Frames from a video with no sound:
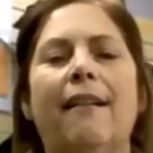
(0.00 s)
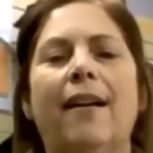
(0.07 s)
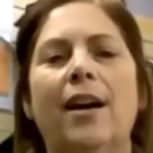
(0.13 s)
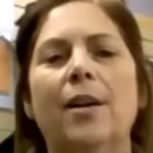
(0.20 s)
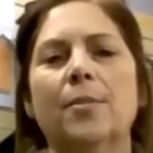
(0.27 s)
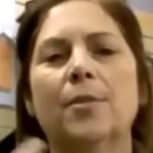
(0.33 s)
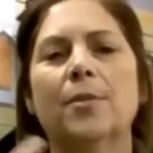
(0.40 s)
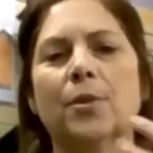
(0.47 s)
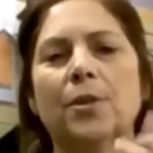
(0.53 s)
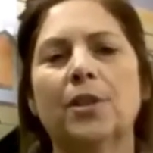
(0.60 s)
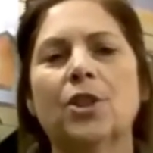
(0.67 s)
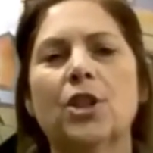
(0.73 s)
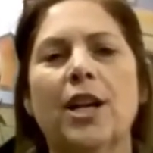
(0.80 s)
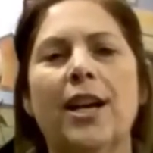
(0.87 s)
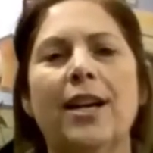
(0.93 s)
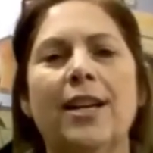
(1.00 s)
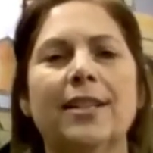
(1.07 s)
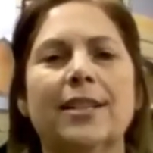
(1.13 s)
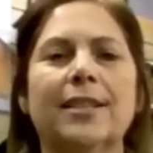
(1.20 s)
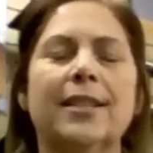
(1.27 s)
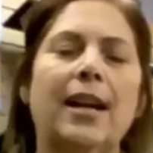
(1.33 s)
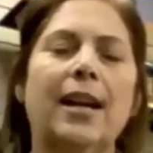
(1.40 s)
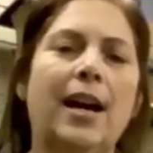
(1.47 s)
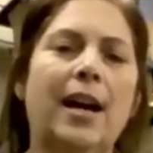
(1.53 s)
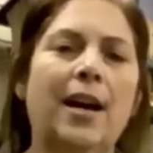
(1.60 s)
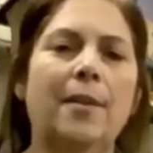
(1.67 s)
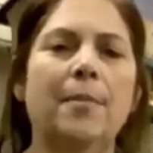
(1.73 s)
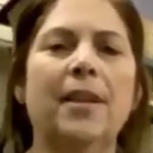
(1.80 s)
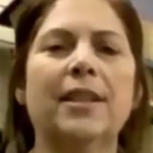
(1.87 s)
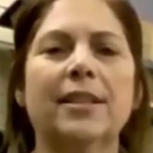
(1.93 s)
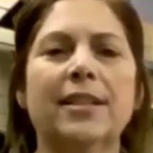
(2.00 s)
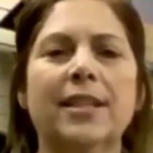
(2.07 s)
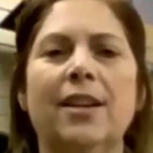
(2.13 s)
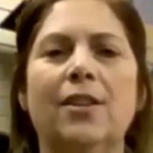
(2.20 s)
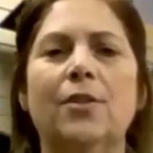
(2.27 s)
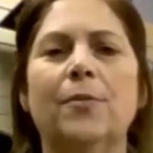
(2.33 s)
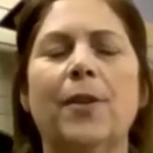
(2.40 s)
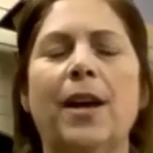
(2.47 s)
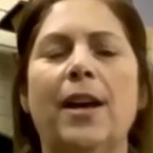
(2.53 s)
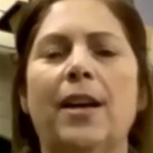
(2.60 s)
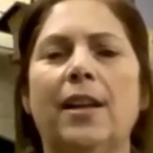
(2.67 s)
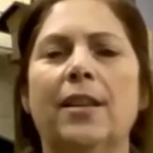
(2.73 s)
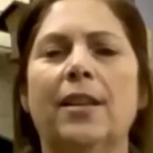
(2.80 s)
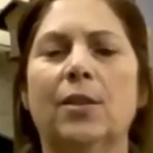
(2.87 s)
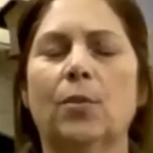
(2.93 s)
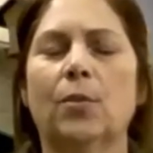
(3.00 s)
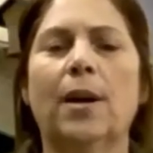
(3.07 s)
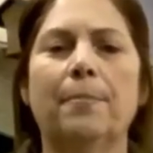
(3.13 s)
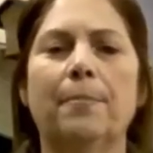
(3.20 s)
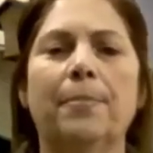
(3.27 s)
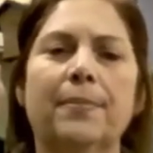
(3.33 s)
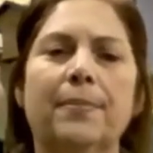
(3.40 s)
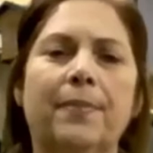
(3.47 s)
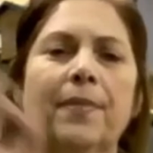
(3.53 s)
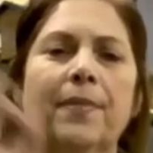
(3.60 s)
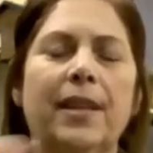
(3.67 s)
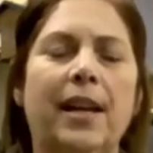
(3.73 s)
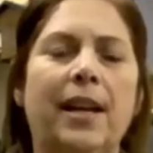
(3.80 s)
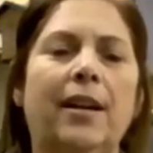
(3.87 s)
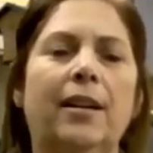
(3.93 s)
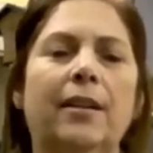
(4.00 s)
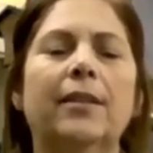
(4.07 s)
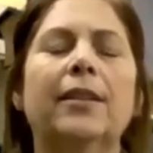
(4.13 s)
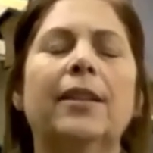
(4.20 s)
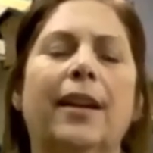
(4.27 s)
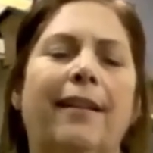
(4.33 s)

um, through the chest, um, at the tail, at the rump there.